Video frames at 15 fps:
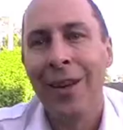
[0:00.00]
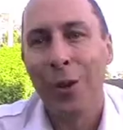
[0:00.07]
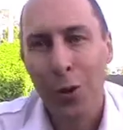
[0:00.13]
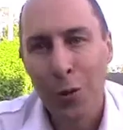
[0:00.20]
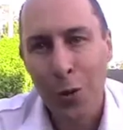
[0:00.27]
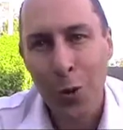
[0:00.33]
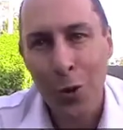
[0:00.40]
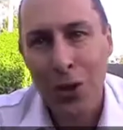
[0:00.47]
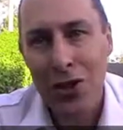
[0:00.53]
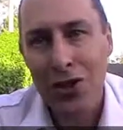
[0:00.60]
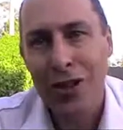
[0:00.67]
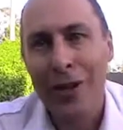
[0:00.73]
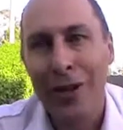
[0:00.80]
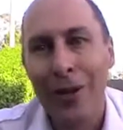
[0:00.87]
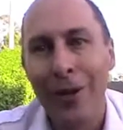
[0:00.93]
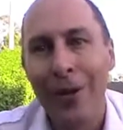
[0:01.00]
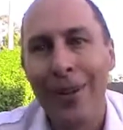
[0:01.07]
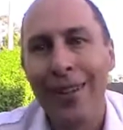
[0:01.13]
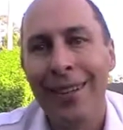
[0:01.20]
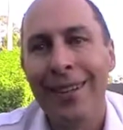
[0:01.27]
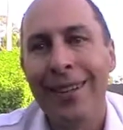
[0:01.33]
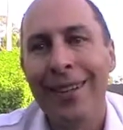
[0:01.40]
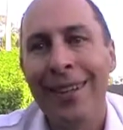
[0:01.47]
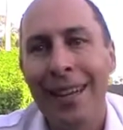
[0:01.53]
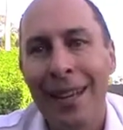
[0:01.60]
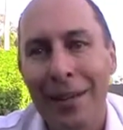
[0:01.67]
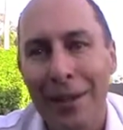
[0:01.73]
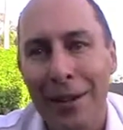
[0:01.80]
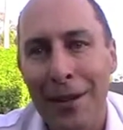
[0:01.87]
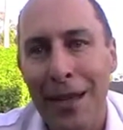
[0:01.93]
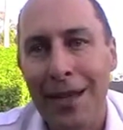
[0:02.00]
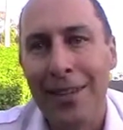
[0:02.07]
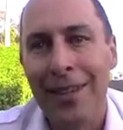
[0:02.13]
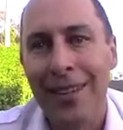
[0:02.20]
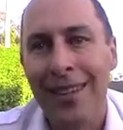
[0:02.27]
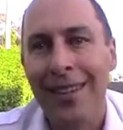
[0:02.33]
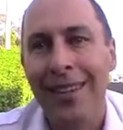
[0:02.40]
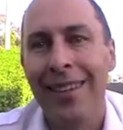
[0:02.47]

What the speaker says: Look forward to seeing you at the next